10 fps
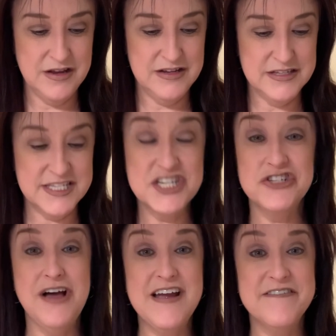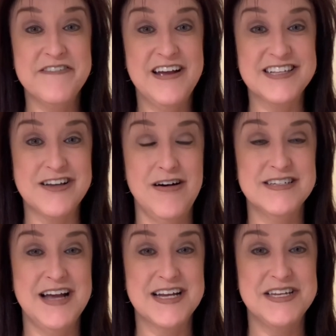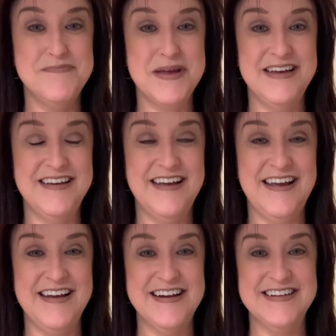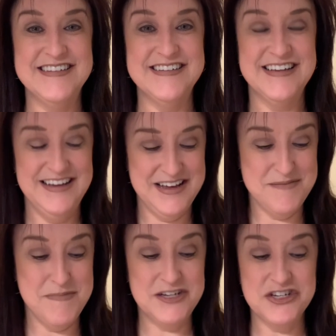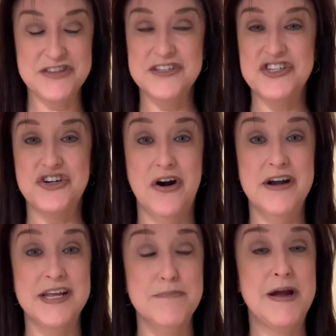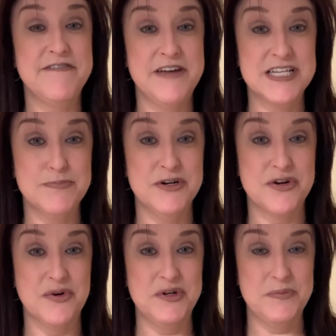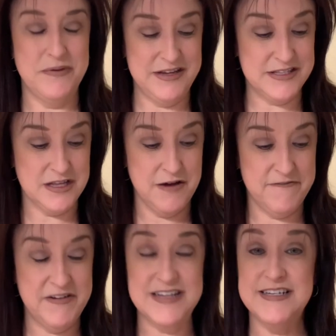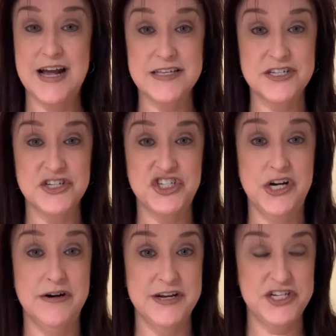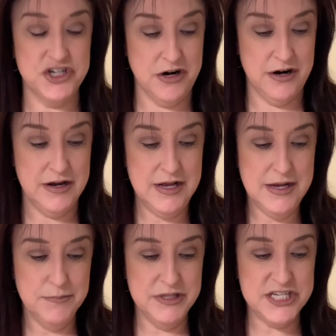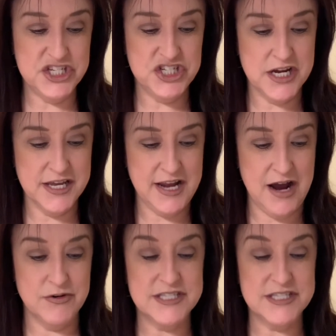Stitch Life has contacted me and mentioned this chart in my Facebook group. It's a fantastic charity chart. Please check it out.